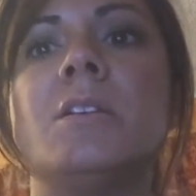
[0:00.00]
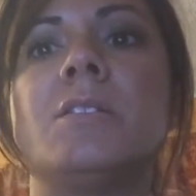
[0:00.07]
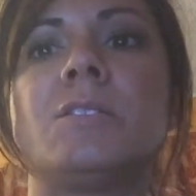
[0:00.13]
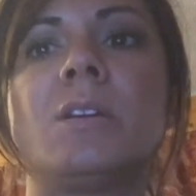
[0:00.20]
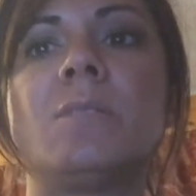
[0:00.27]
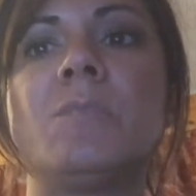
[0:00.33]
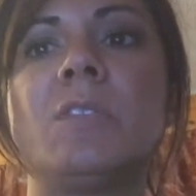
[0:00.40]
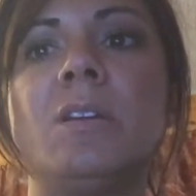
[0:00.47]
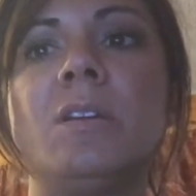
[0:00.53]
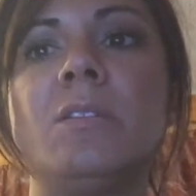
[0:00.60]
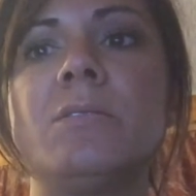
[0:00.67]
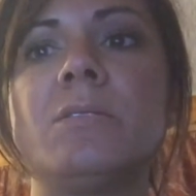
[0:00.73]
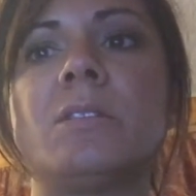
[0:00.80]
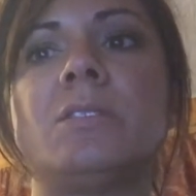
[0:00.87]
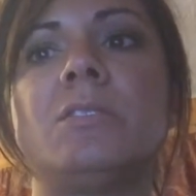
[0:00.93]
Some of the
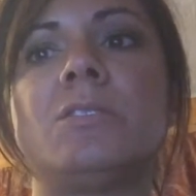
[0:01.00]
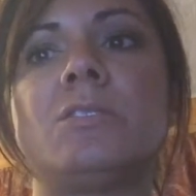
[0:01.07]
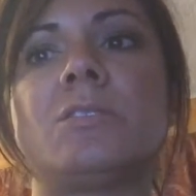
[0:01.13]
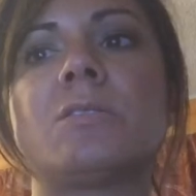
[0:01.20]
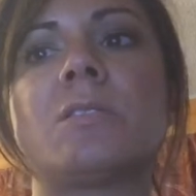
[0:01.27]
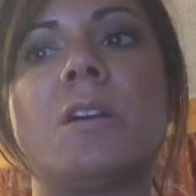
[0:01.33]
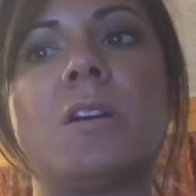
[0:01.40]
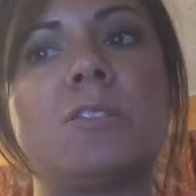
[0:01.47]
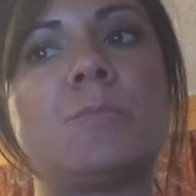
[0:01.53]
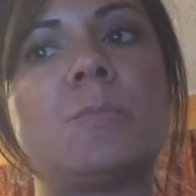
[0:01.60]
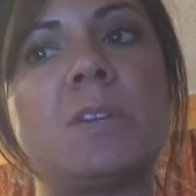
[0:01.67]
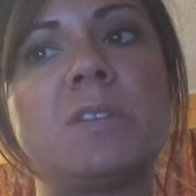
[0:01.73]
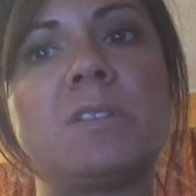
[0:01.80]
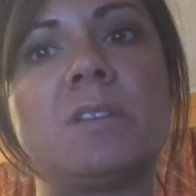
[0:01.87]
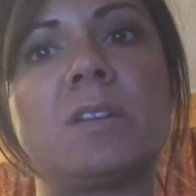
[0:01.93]
health conditions caused
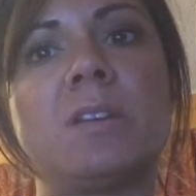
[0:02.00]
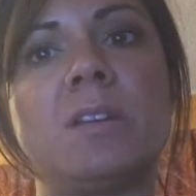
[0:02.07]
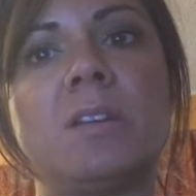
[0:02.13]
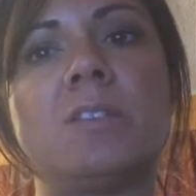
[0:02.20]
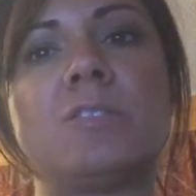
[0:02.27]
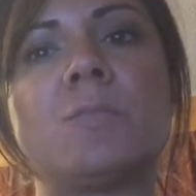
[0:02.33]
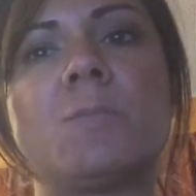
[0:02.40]
by secondhand